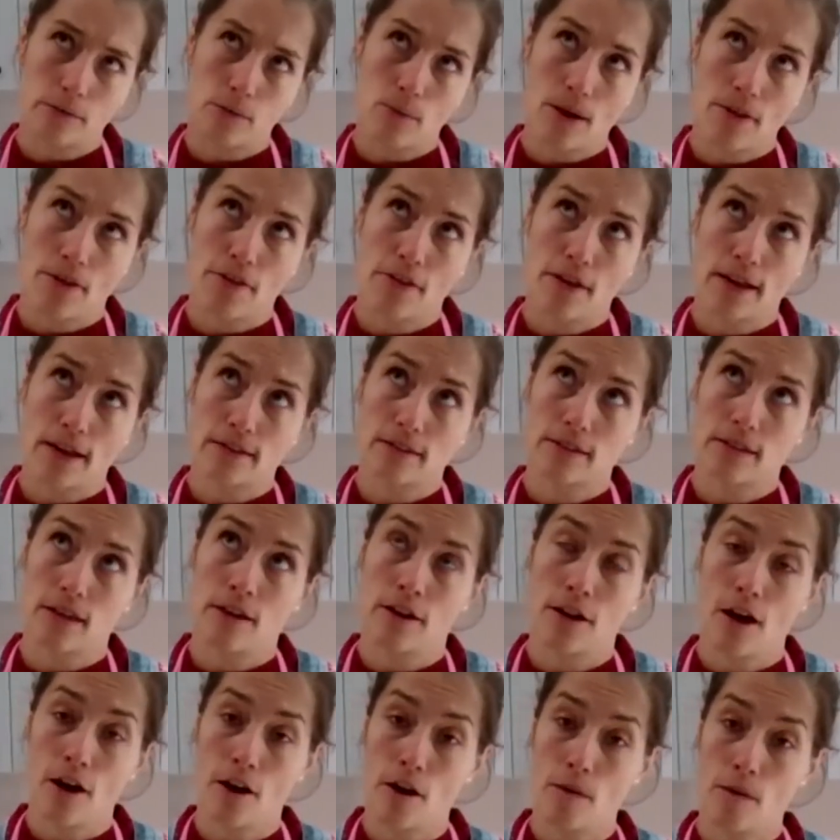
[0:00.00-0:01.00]
whether that's
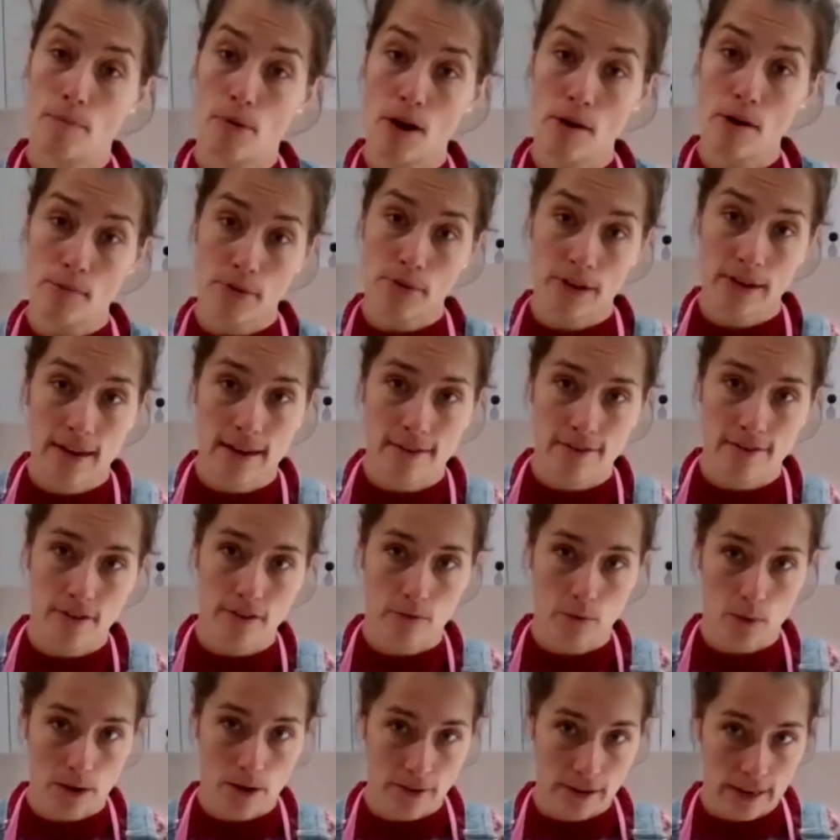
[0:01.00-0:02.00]
an appropriate
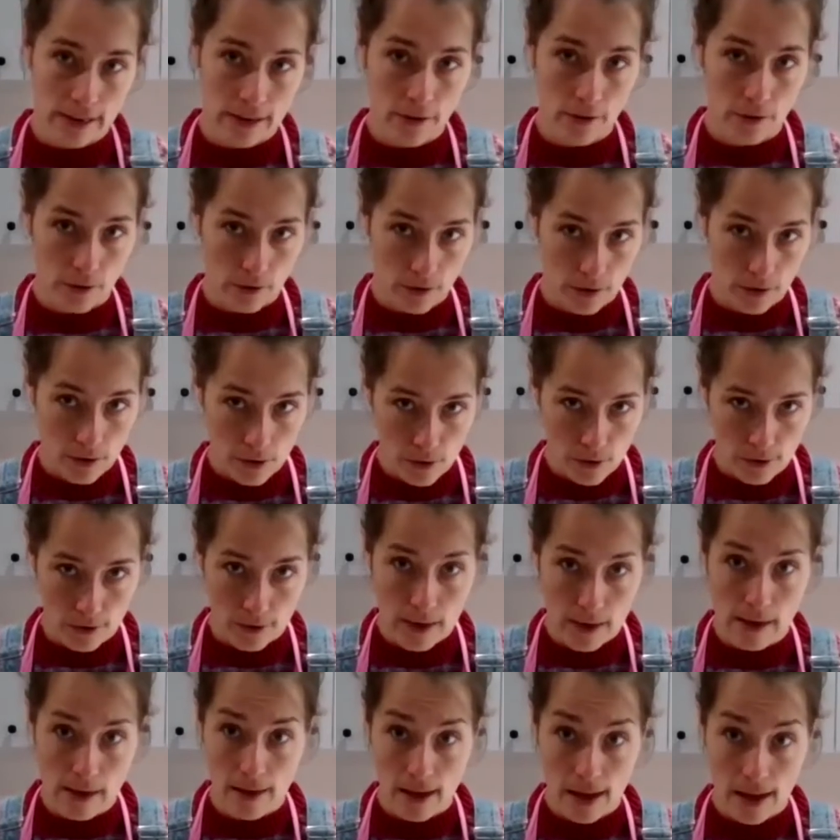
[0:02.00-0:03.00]
level of worry,
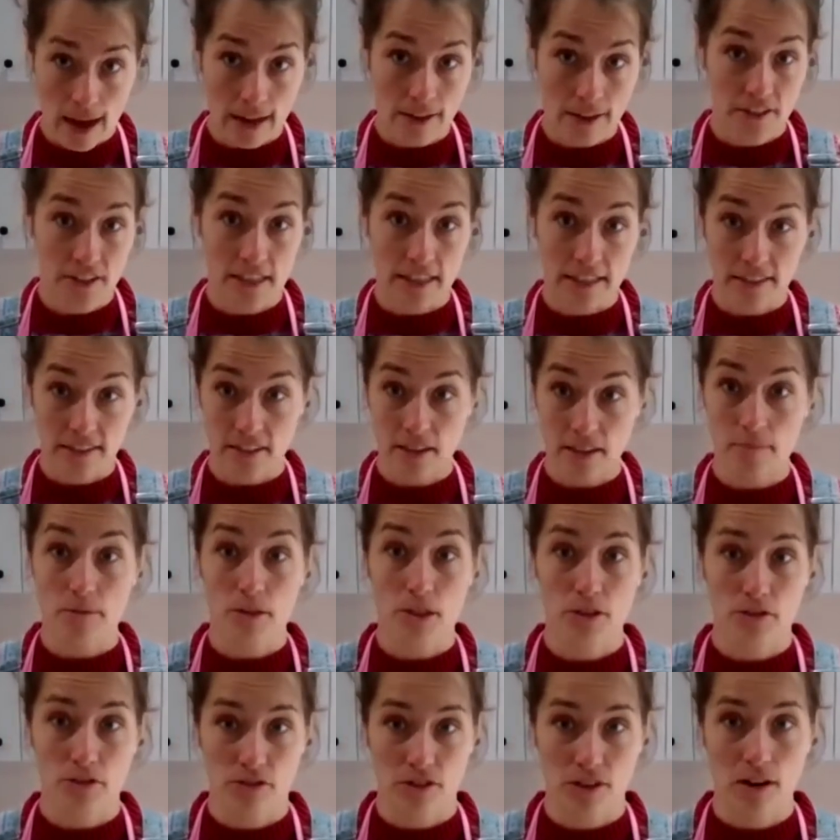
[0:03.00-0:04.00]
or actually some
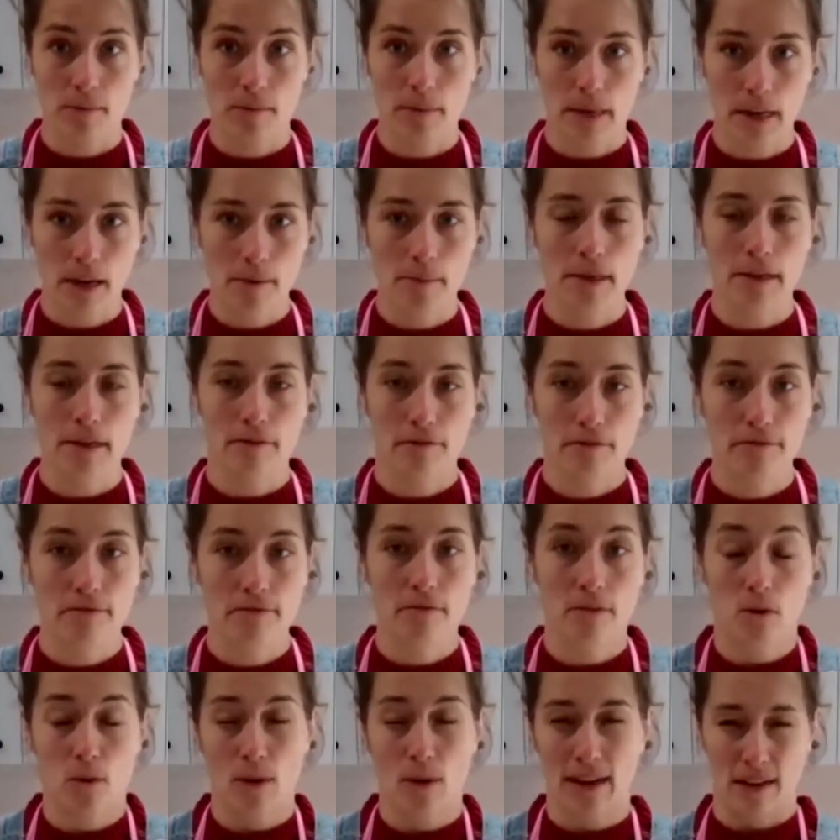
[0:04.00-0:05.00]
children are becoming
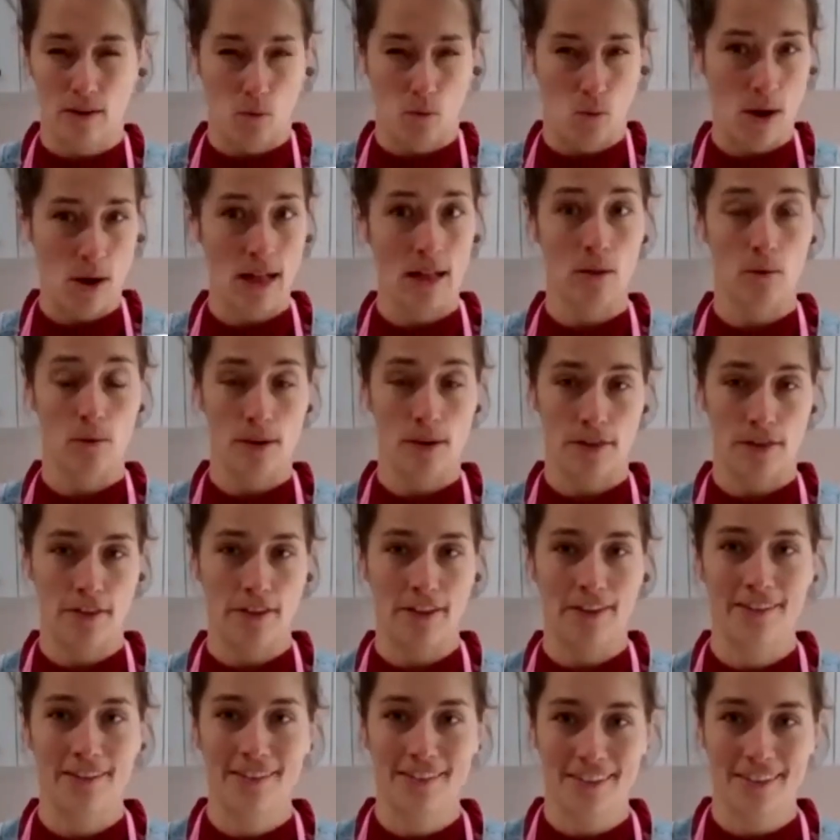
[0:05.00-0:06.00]
quite unwell with
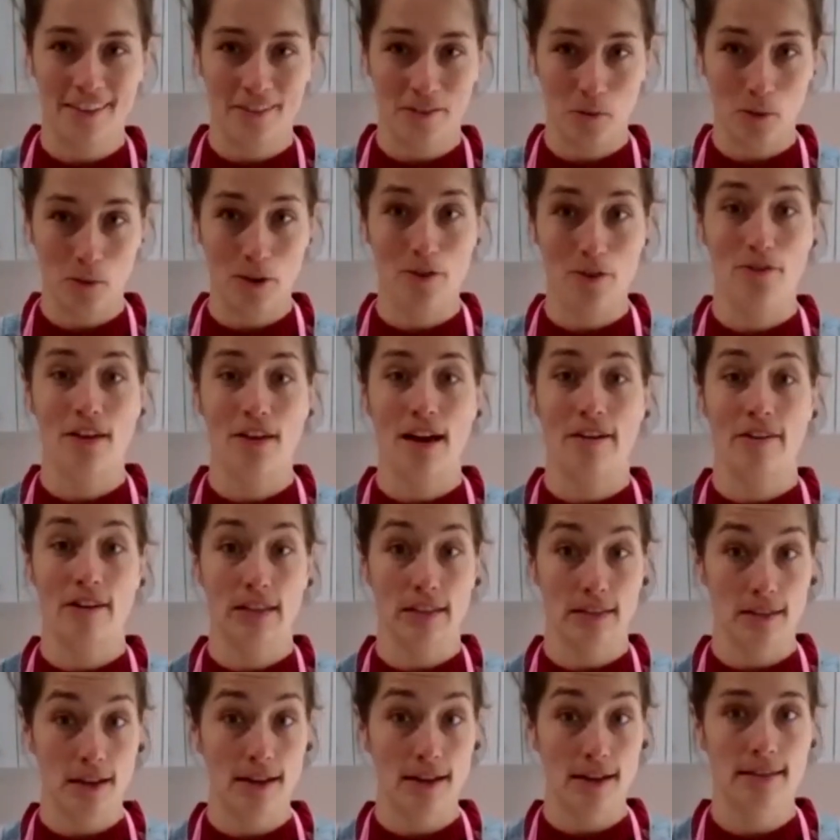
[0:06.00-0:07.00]
this as one of their
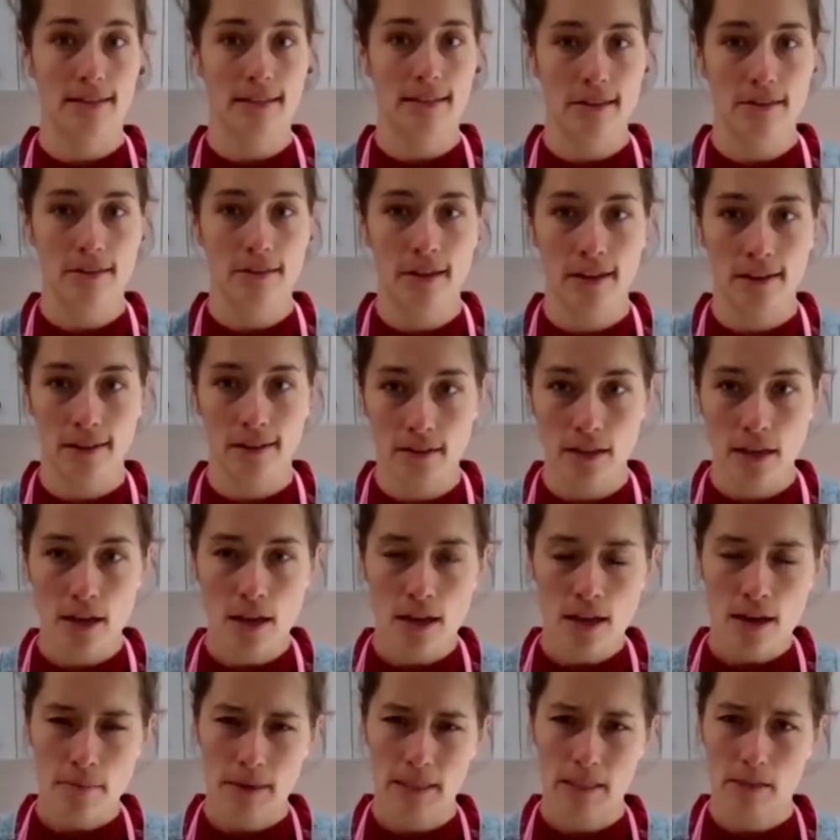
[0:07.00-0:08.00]
anxiety things.
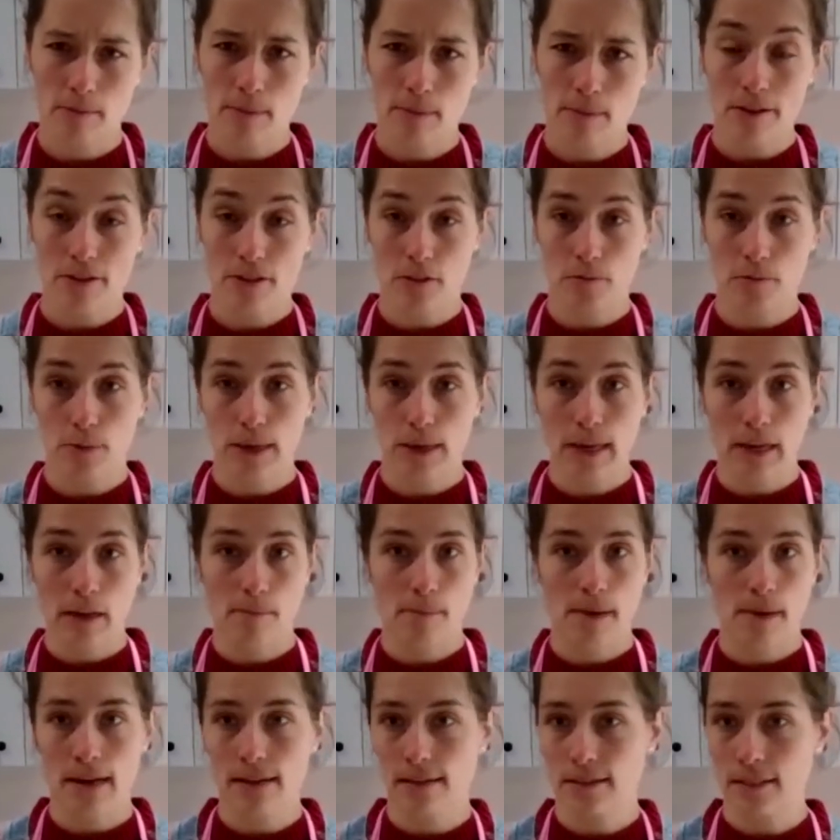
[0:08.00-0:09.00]
It's about just bringing
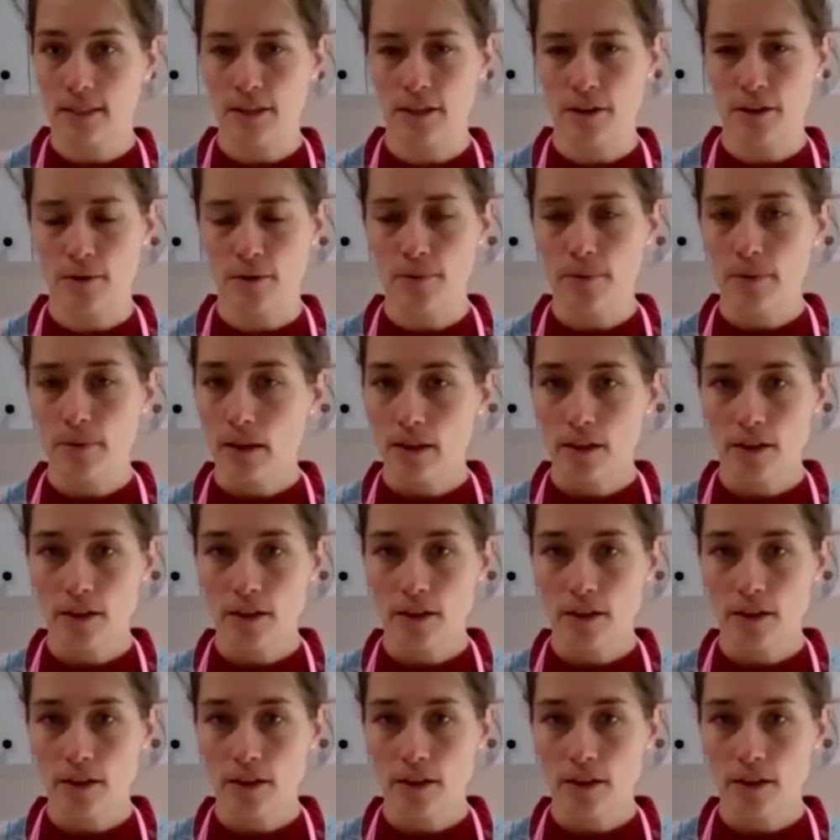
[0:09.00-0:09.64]
it back to,